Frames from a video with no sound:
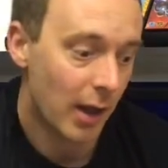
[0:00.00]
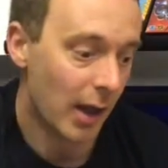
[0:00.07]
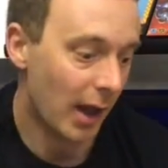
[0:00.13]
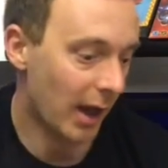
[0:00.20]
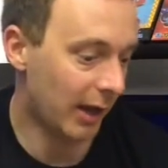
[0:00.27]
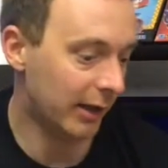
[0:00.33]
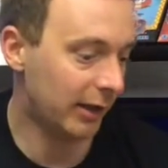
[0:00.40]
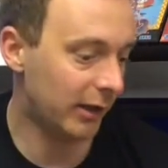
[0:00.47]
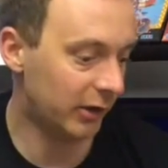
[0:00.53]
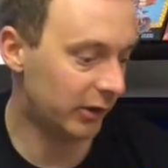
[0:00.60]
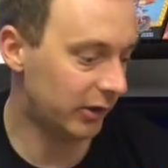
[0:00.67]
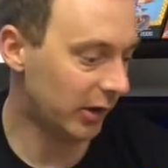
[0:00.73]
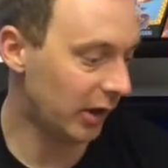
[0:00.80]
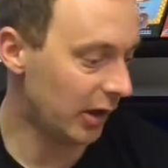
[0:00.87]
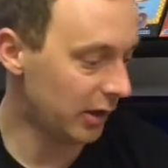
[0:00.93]
and it's
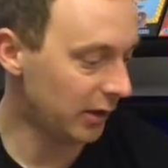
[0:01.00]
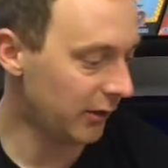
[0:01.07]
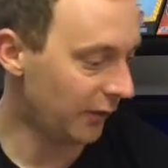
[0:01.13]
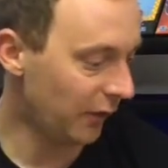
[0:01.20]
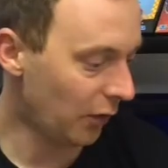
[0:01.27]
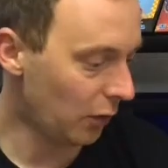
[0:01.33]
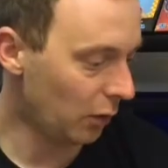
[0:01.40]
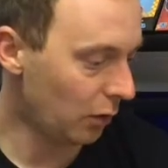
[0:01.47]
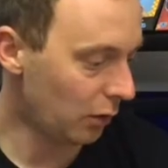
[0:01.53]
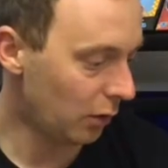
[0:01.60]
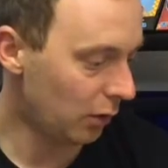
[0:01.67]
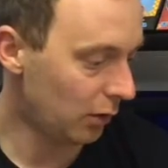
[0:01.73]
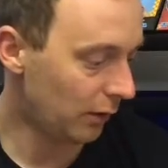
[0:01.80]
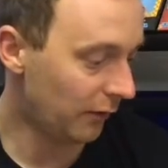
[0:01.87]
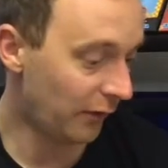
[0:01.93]
your
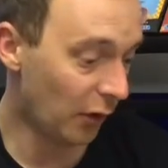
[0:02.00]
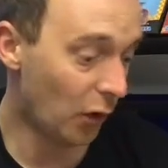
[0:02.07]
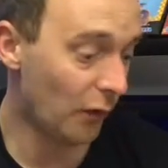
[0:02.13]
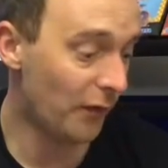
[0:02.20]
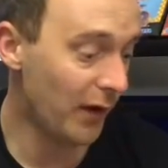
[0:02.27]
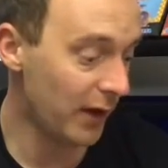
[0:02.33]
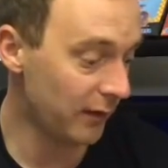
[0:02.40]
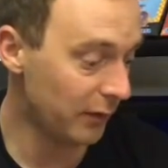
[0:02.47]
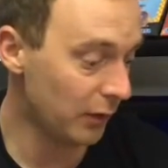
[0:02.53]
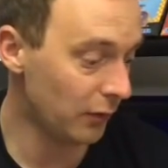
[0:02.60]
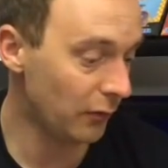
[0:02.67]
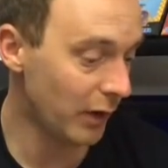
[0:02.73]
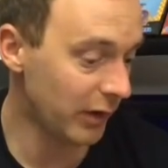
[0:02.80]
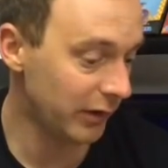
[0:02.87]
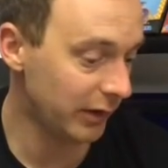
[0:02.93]
four favourite
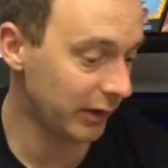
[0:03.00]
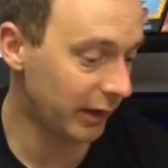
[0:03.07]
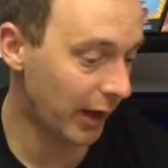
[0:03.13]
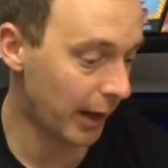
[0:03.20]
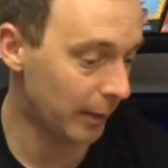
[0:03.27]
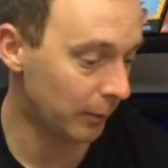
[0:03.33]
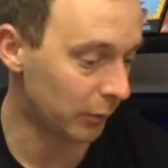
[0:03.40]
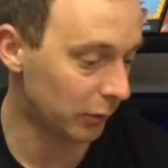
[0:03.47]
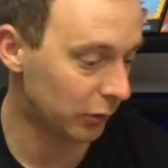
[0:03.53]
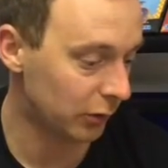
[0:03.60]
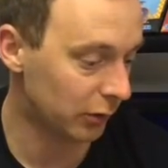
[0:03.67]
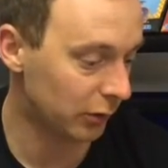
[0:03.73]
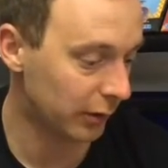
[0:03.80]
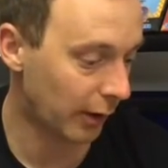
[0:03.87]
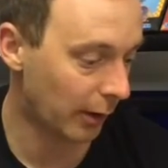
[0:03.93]
racing games.
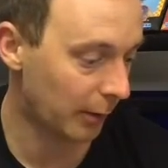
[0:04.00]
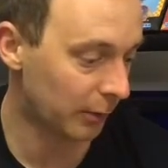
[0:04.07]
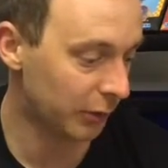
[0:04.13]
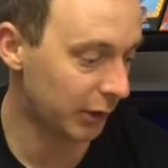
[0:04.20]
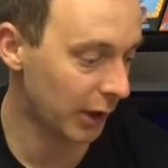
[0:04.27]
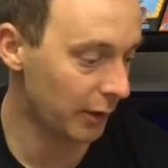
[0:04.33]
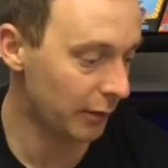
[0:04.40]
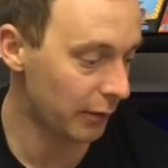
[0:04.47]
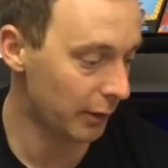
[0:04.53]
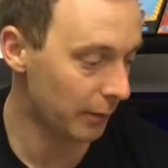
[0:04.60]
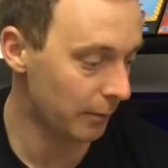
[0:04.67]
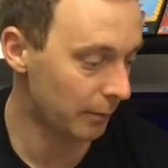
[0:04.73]
Now I'm staring at